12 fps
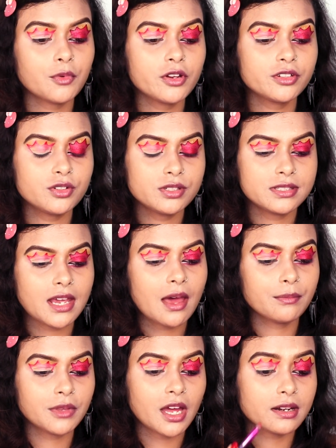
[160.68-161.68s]
going to
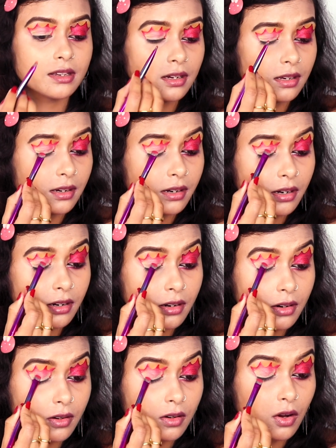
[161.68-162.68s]
stamp that
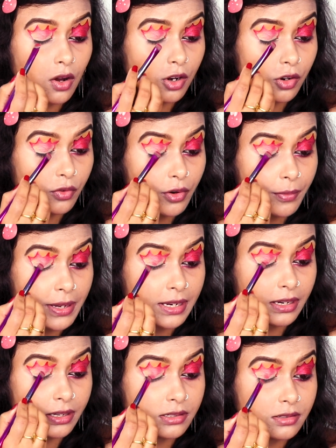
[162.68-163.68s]
color all over my
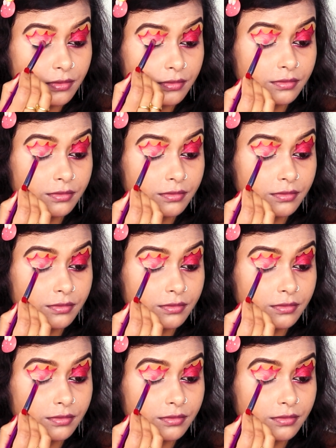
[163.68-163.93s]
lid.